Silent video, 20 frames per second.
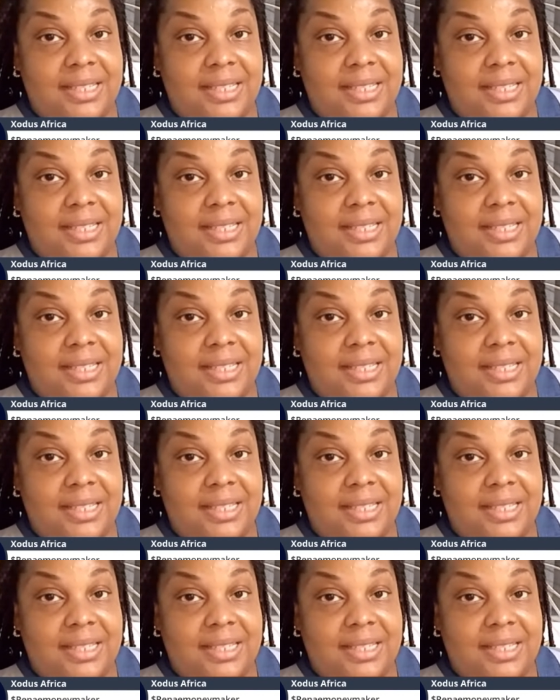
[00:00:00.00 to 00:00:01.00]
if you can
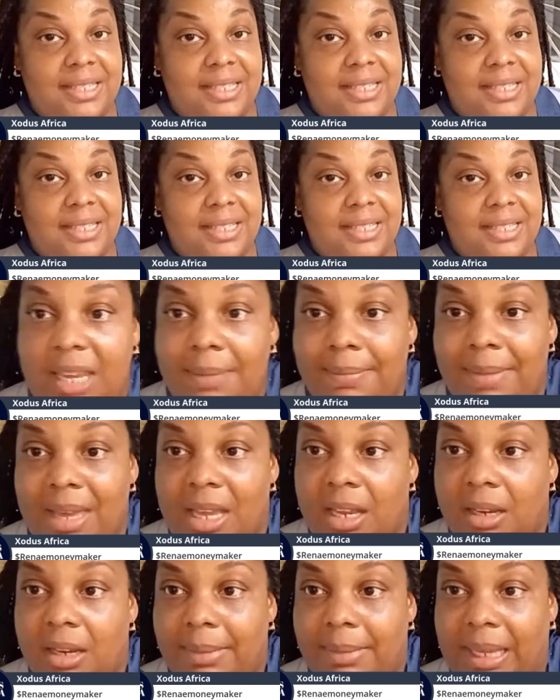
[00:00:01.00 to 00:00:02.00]
go ahead and
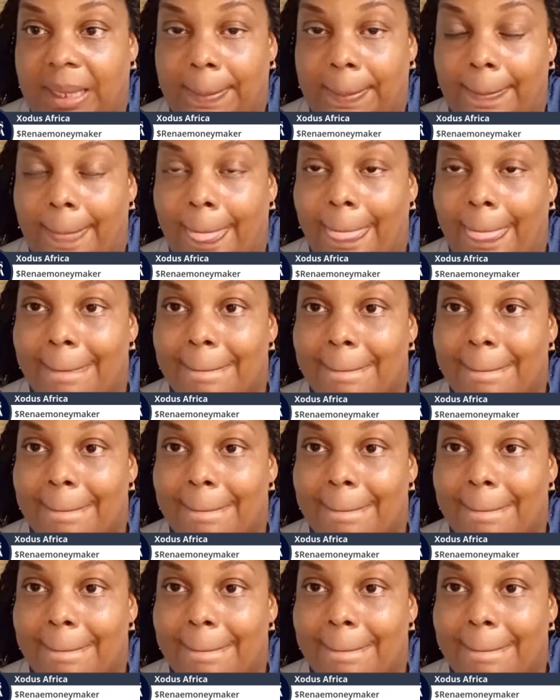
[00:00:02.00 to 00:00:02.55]
email me,